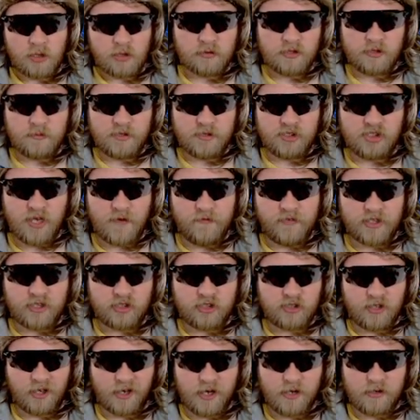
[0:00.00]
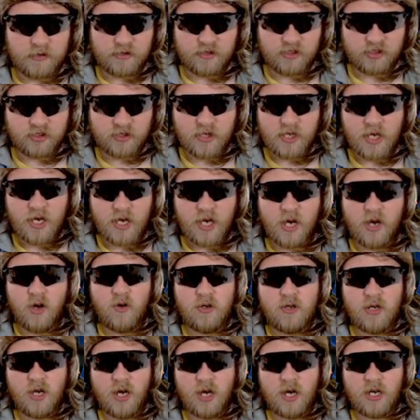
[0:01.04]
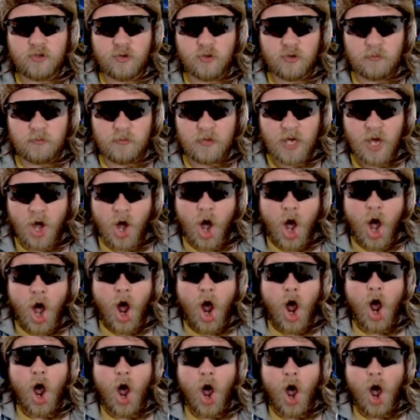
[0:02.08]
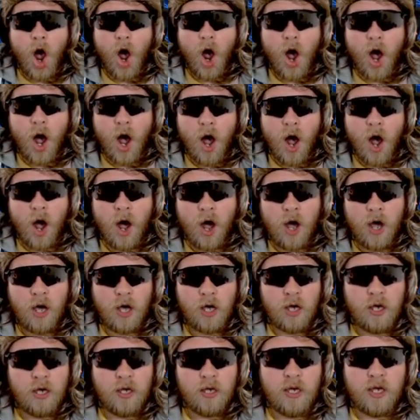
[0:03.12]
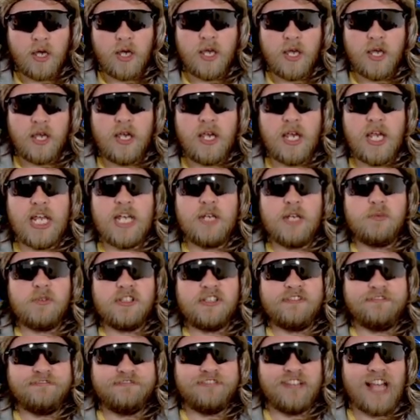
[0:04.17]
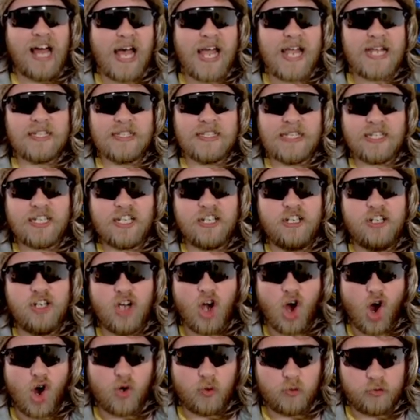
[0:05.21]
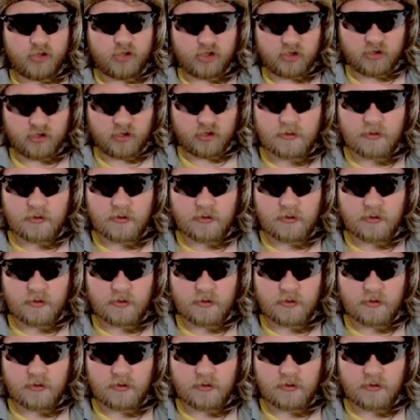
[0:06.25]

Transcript: Must be something is close. Oh god, hold my. Oh! It was flying like a ghost.